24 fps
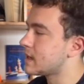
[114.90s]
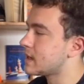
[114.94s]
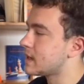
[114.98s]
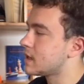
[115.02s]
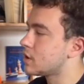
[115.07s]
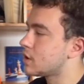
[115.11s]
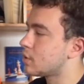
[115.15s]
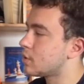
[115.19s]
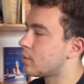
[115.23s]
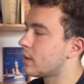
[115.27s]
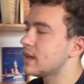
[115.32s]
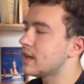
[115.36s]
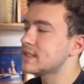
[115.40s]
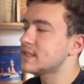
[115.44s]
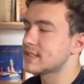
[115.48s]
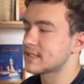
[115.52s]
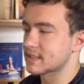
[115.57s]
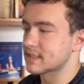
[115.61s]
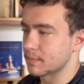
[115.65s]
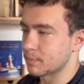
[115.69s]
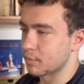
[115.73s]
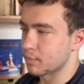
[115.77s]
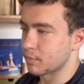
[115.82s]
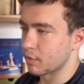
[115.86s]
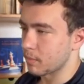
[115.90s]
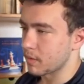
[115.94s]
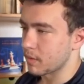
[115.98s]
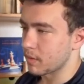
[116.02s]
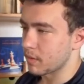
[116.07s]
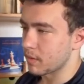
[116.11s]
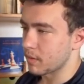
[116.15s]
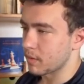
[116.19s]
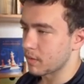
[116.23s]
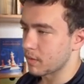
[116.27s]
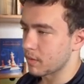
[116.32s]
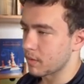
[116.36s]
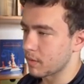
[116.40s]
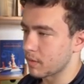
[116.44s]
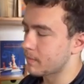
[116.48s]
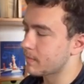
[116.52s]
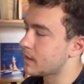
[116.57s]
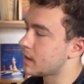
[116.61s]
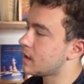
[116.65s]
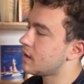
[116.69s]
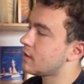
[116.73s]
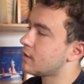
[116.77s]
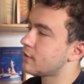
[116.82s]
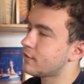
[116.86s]
Why is this a problem?
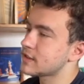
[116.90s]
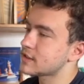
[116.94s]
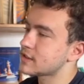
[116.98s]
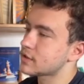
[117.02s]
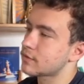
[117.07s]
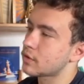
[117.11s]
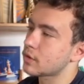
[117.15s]
First of all,